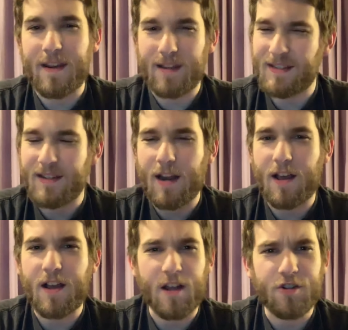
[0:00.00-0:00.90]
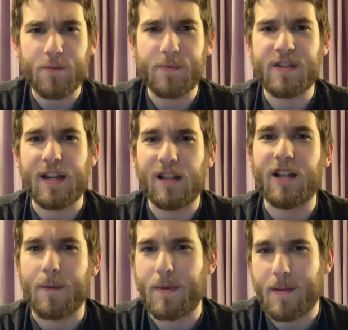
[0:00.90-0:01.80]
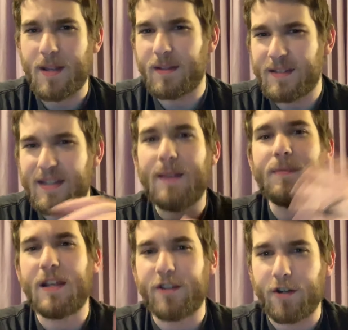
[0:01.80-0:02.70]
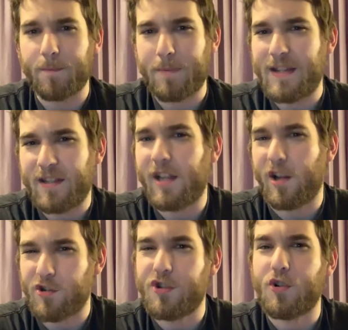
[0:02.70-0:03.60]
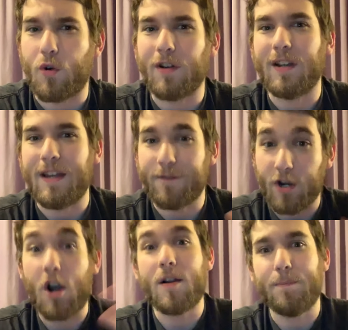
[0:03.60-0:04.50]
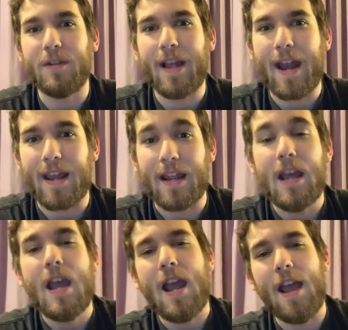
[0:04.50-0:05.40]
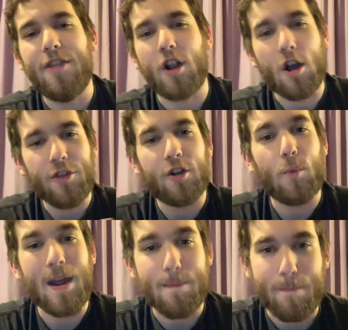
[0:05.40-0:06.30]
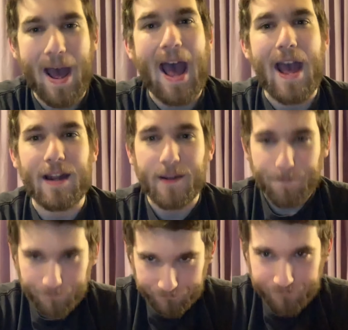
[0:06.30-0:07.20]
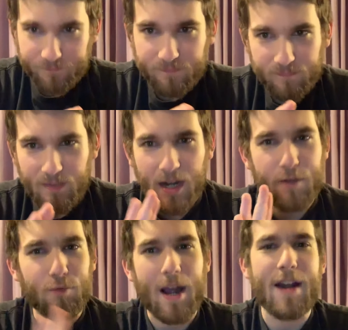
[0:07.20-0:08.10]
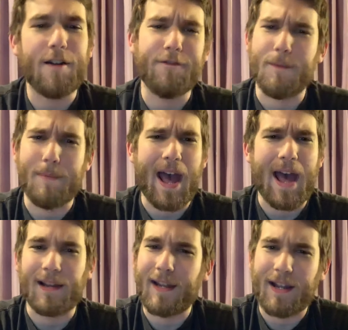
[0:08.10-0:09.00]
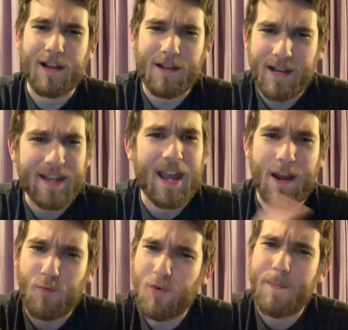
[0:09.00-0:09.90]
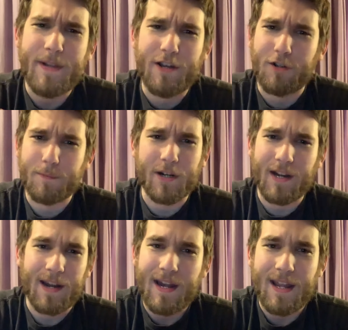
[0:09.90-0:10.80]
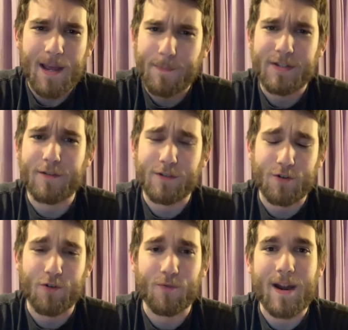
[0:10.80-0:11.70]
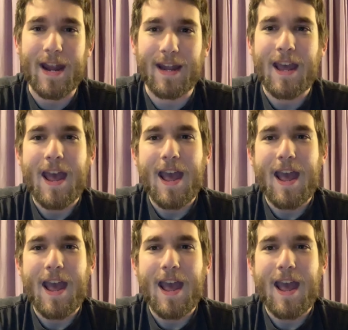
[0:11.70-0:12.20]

I, it's not 100% clear, but it seems like they're basically on shore leave. They're on a planet, and they're on their way back. And right off the bat, like, again, Whoopi Goldberg in any episode is great.